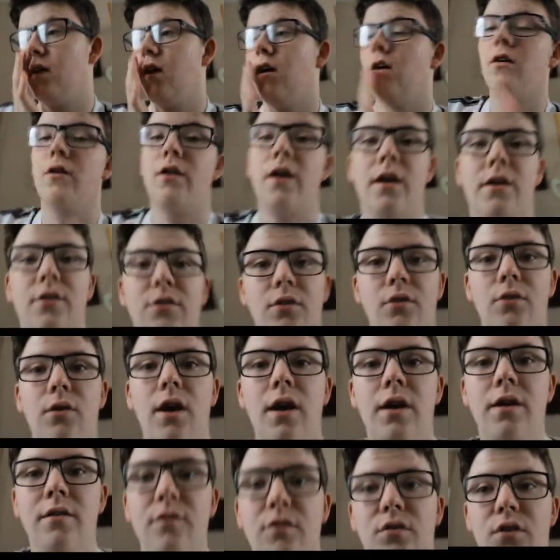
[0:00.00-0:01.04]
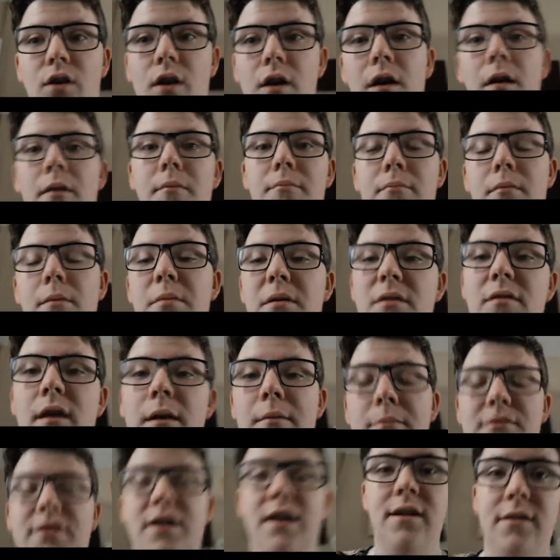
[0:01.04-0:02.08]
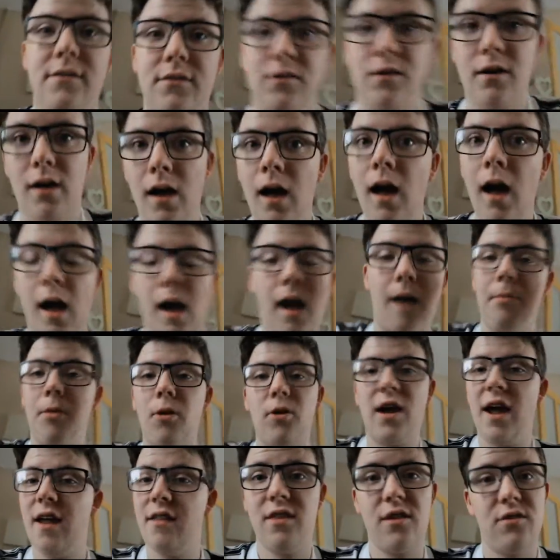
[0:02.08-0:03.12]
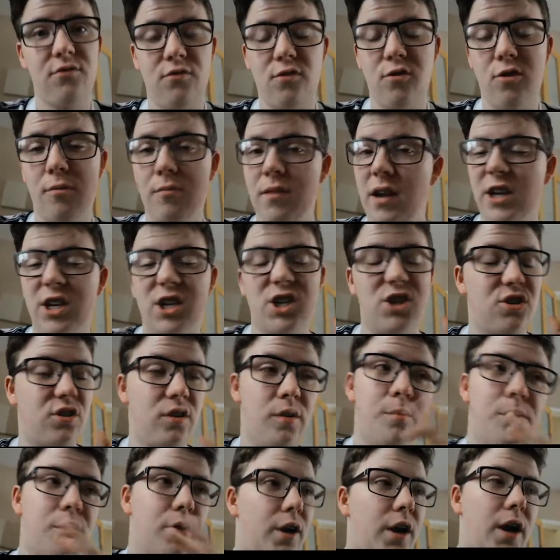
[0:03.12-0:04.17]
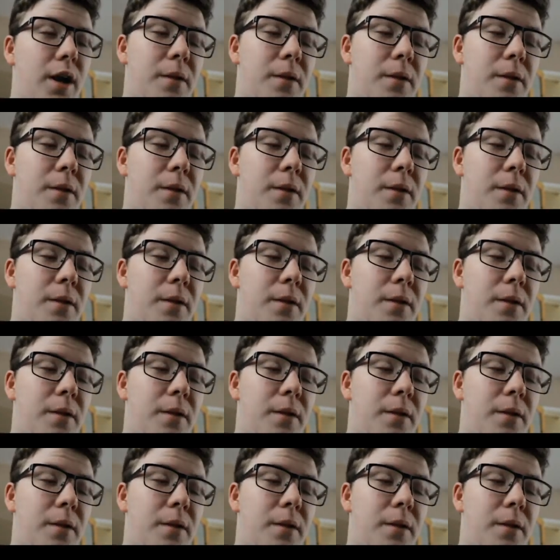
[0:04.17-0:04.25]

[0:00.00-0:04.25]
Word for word: Okay, so guys, um, a bit of an update. I'm gonna edit this video, I'm literally just gonna put it